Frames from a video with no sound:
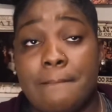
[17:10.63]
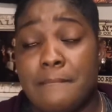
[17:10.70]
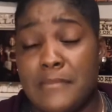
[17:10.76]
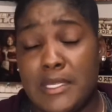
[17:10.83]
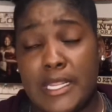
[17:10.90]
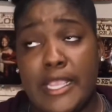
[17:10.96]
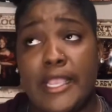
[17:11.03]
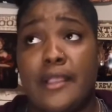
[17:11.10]

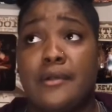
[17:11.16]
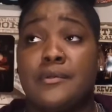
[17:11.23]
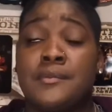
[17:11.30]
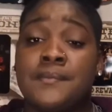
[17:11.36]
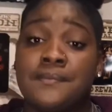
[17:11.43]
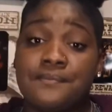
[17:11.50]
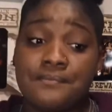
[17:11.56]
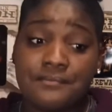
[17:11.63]
Now,
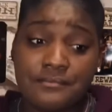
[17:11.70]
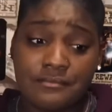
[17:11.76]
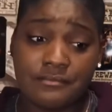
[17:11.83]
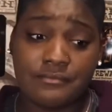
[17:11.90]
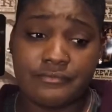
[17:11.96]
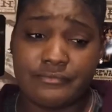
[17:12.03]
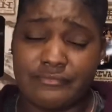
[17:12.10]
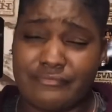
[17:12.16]

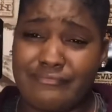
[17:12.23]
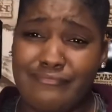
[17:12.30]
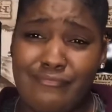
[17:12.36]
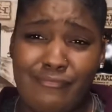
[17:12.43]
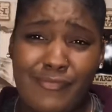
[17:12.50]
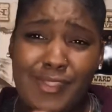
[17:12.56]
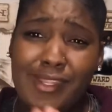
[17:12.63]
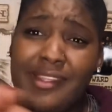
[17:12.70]

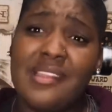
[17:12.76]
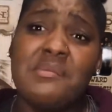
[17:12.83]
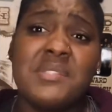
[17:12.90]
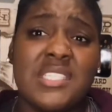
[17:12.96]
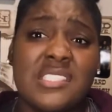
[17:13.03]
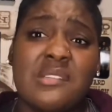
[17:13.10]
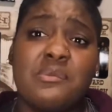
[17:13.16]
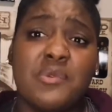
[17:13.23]
let me
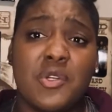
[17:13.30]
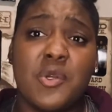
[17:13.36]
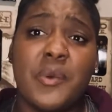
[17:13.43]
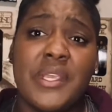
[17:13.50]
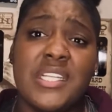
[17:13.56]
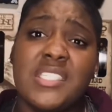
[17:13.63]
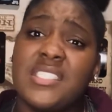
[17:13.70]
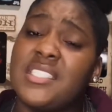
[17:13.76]
say something real
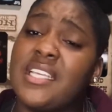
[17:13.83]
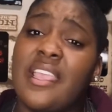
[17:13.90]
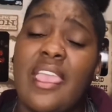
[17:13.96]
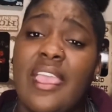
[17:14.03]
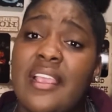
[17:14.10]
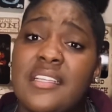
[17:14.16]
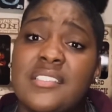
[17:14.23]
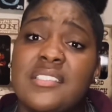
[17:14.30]
quick, just in
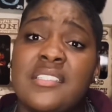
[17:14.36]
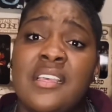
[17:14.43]
case,